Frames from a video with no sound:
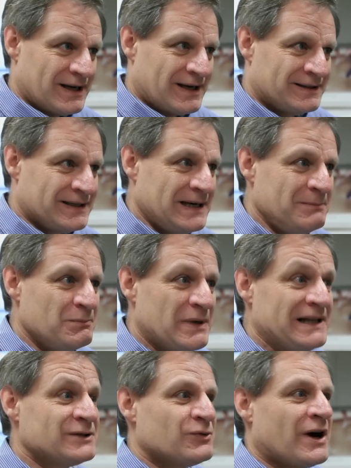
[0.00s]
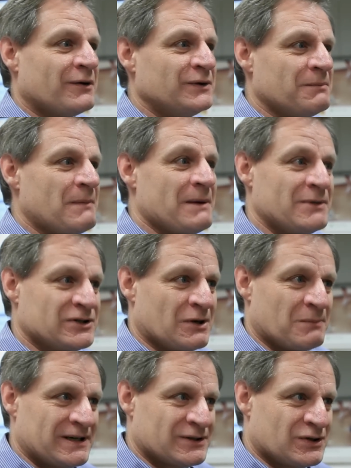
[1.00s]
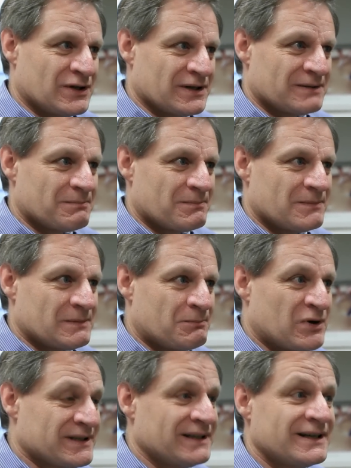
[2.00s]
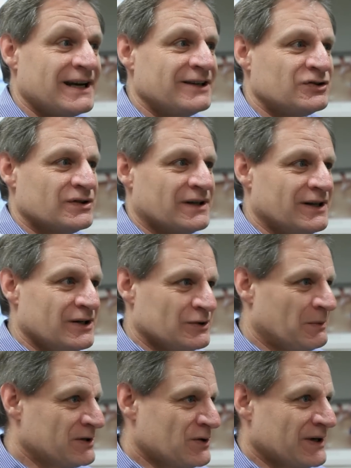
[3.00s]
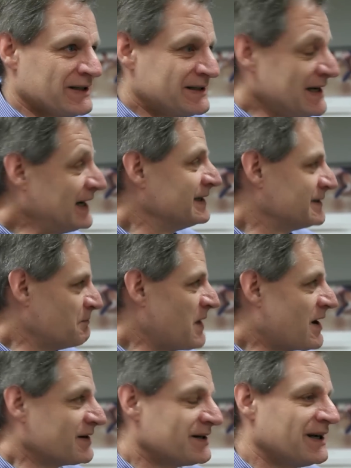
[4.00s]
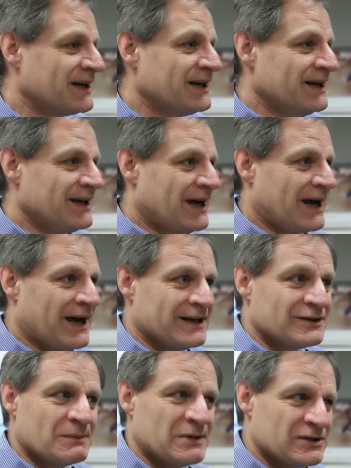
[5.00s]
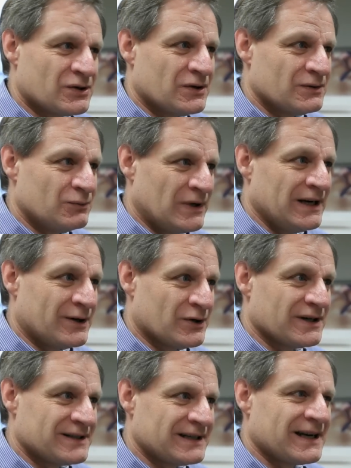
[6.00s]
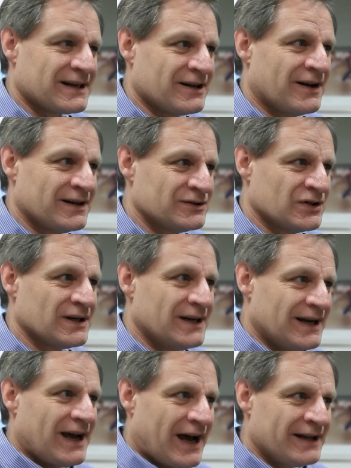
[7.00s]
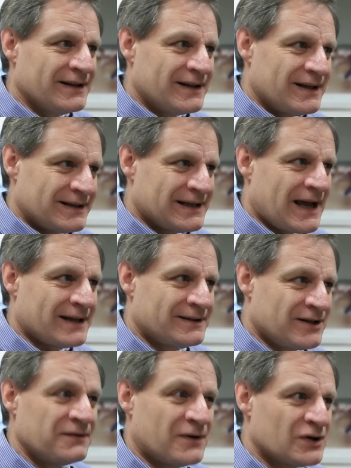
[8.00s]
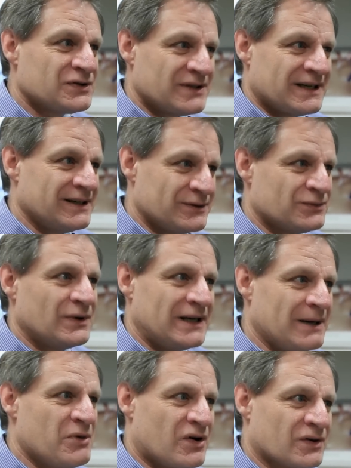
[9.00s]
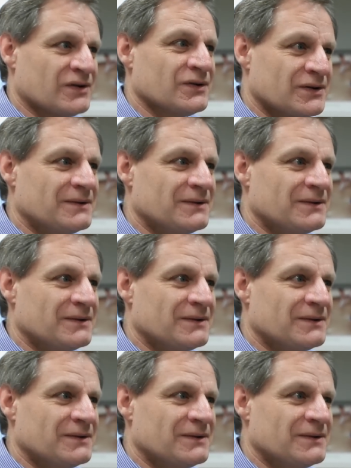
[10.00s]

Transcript: a team builds around them. Maybe somebody's good at presentation, somebody's good at sales and marketing, and somebody's really good at the technology. And that diversity is really important.